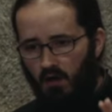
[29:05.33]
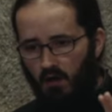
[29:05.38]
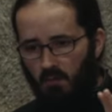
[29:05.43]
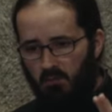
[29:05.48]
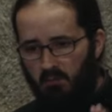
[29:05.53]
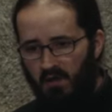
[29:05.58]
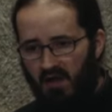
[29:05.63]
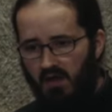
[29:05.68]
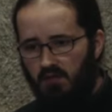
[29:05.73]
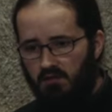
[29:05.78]
a
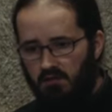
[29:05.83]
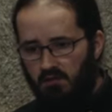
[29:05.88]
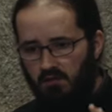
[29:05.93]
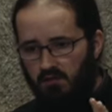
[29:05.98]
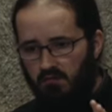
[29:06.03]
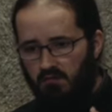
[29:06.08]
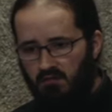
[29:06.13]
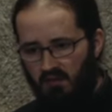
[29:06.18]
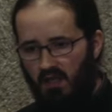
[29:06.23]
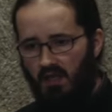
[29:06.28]
painter
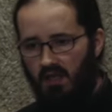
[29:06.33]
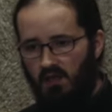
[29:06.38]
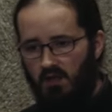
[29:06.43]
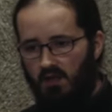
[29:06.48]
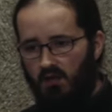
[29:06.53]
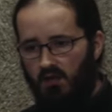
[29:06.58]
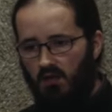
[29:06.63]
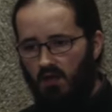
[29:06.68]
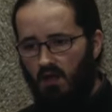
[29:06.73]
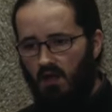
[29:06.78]
today
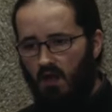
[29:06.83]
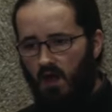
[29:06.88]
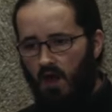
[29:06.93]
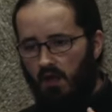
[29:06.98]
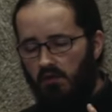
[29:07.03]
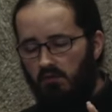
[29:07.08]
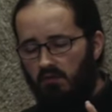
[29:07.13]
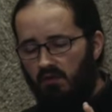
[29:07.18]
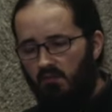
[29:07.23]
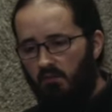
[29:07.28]

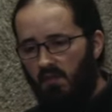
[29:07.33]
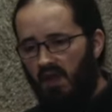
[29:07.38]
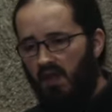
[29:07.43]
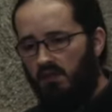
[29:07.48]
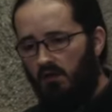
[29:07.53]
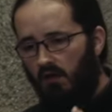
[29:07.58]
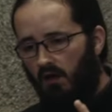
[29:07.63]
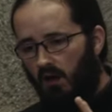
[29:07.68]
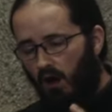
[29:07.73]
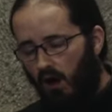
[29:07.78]
and
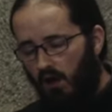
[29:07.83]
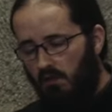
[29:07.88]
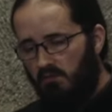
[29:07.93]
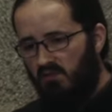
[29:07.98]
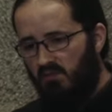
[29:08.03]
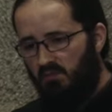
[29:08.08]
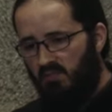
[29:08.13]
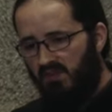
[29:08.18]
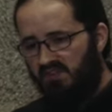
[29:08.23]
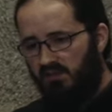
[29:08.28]
remain
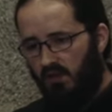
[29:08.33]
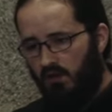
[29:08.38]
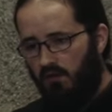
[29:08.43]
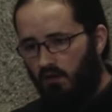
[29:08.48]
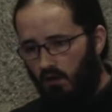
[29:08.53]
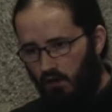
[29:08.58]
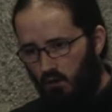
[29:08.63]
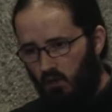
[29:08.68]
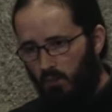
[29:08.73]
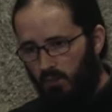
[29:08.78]

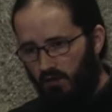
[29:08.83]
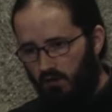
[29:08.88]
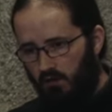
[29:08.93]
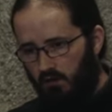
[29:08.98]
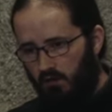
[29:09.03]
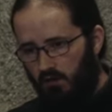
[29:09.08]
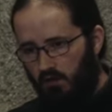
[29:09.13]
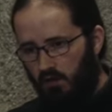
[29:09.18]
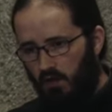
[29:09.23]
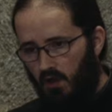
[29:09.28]
100%
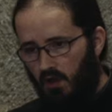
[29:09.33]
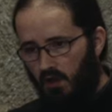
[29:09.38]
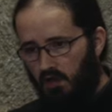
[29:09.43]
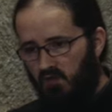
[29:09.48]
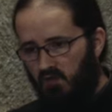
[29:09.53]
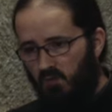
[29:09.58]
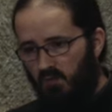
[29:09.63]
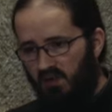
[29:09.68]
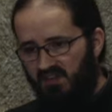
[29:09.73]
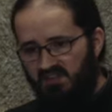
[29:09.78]
open
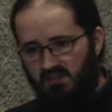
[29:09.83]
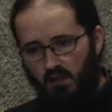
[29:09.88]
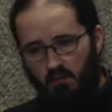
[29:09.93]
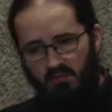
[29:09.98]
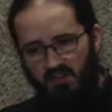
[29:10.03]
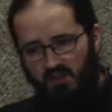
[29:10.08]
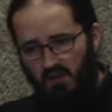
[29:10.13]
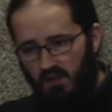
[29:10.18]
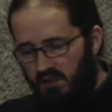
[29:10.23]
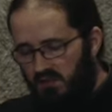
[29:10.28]
to be
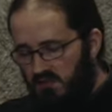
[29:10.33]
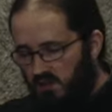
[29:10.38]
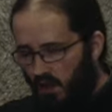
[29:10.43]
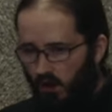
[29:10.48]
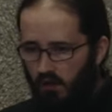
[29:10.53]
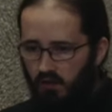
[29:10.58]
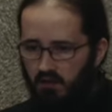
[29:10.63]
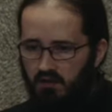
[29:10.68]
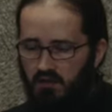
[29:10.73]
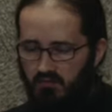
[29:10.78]
something
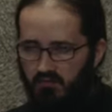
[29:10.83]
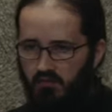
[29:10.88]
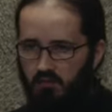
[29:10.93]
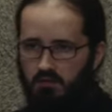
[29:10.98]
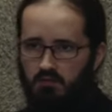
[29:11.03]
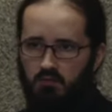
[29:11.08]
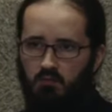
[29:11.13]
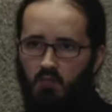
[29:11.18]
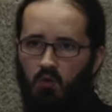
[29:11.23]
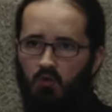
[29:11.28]
entirely
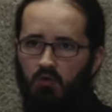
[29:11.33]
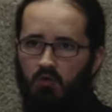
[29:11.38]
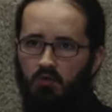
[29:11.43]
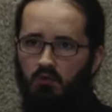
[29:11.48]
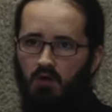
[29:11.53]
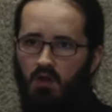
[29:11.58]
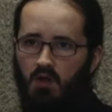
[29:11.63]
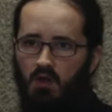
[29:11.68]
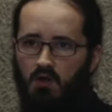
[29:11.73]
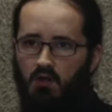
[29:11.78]
different tomorrow.
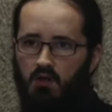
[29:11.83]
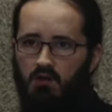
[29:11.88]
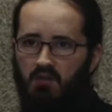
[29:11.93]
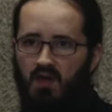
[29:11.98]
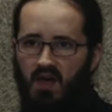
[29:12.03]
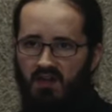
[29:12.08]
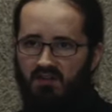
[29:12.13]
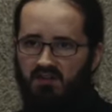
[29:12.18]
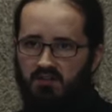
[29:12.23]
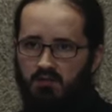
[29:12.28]

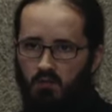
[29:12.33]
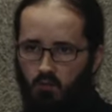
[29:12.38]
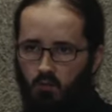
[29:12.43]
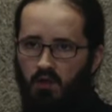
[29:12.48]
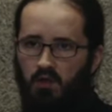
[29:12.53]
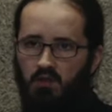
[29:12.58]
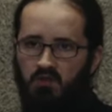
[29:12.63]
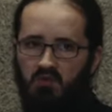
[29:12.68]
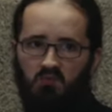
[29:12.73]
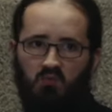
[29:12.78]
That's the
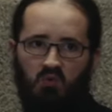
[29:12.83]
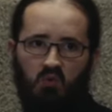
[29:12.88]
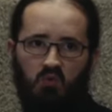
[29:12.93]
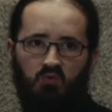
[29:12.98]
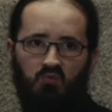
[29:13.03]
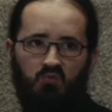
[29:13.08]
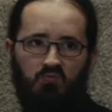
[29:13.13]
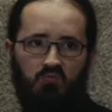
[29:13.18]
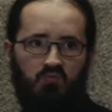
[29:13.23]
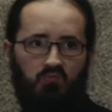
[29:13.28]
way to
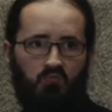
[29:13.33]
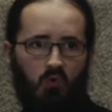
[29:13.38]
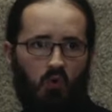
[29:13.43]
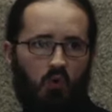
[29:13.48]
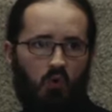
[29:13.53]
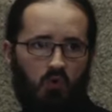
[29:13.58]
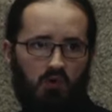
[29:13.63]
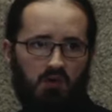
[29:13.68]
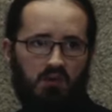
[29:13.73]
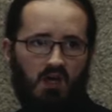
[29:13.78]
move
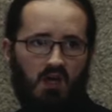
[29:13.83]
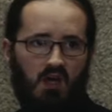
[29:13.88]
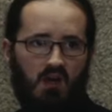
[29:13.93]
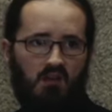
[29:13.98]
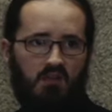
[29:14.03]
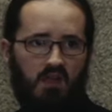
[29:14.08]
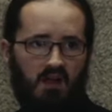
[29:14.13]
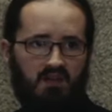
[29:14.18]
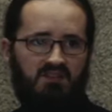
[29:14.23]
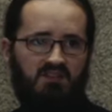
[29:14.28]
forward.
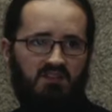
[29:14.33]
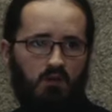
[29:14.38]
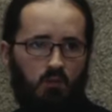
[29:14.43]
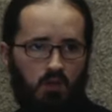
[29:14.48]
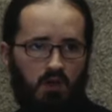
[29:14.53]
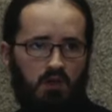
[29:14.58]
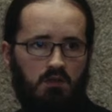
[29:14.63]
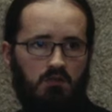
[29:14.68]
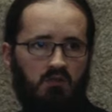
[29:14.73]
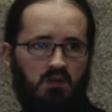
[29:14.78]
That's the
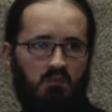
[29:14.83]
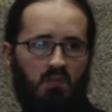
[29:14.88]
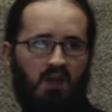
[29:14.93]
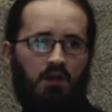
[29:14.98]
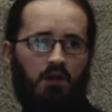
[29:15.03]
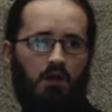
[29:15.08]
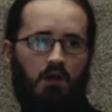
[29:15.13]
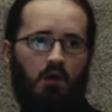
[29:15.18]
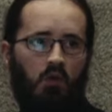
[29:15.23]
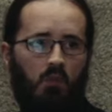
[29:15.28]
way to
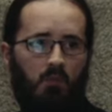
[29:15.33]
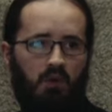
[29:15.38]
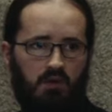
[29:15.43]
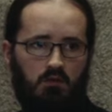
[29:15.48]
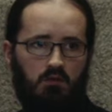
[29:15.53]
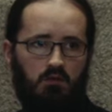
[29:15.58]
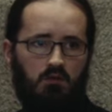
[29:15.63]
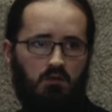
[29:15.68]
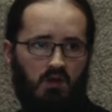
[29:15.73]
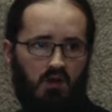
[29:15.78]
remain
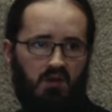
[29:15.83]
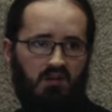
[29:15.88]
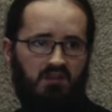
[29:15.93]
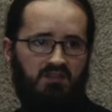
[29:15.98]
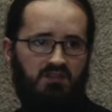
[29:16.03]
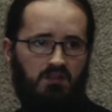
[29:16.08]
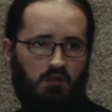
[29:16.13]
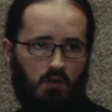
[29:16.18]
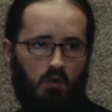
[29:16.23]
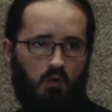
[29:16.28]
open to
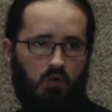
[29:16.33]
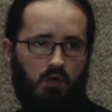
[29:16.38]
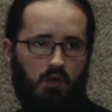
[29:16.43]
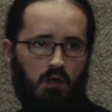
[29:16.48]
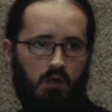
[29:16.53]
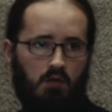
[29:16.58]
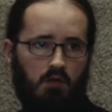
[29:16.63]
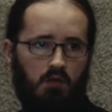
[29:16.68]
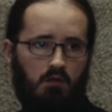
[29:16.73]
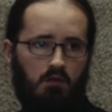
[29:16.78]
Christ's
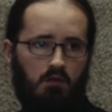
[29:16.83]
calling.